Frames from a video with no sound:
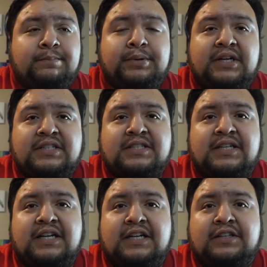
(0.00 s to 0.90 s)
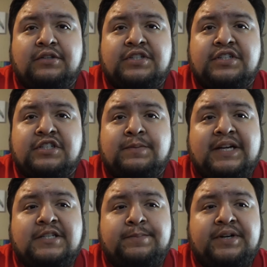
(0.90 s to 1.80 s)
But those are just my
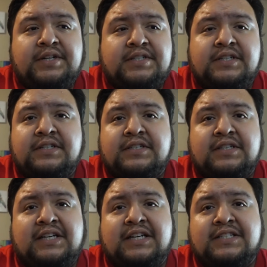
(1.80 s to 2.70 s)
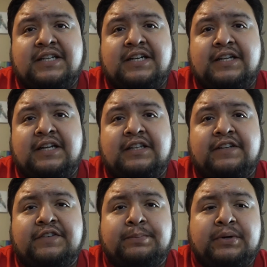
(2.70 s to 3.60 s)
experiences. Like I said, I
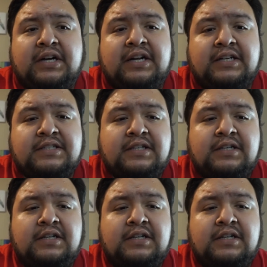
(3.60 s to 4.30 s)
love the product.